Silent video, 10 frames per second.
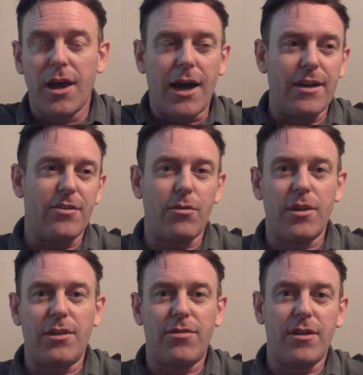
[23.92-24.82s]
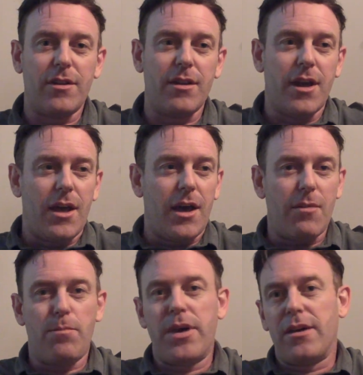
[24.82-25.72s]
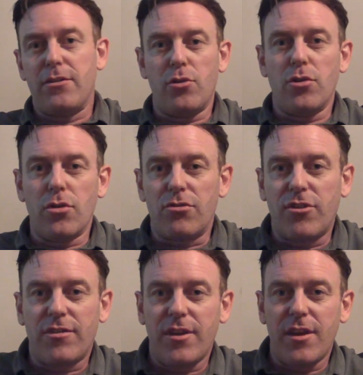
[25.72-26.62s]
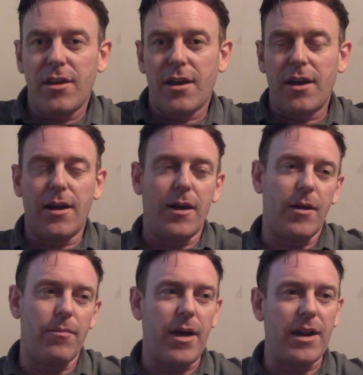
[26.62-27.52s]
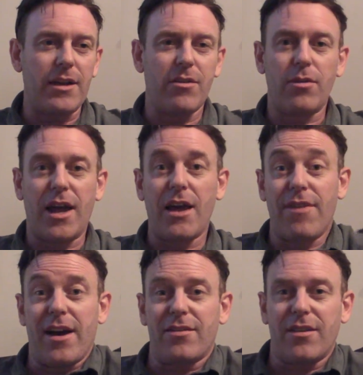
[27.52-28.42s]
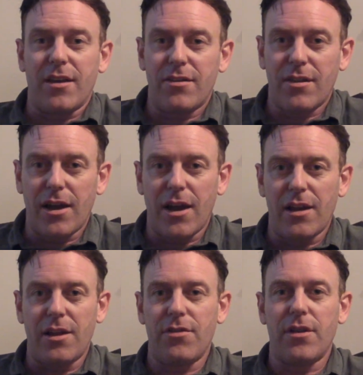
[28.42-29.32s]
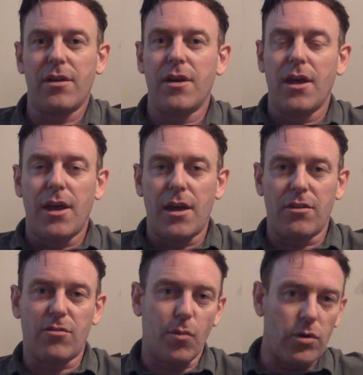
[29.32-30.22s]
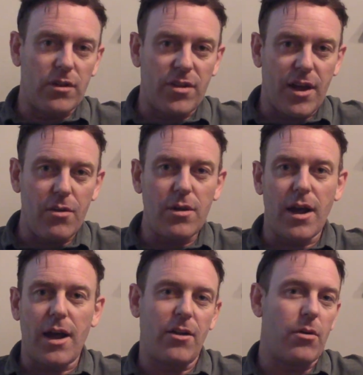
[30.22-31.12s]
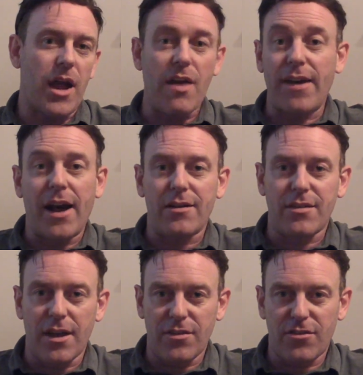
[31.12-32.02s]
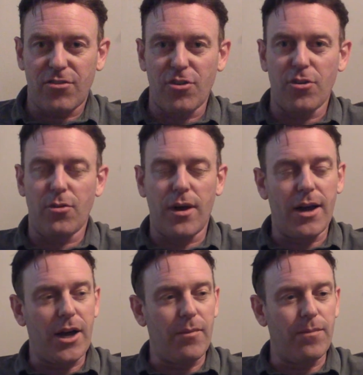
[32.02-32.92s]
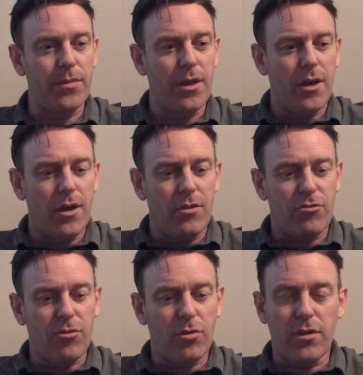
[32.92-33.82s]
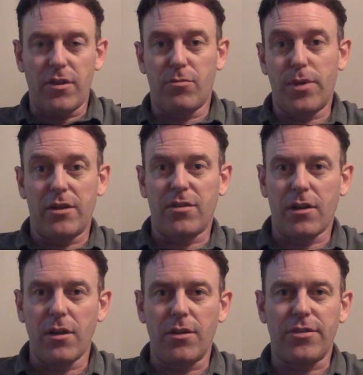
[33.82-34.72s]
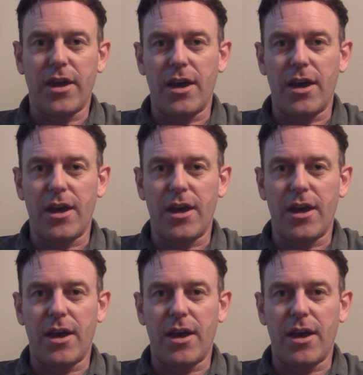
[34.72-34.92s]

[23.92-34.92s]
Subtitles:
I don't live in a big New York City. And I don't have access. I live in a smaller town. I don't have access to all of these big salons.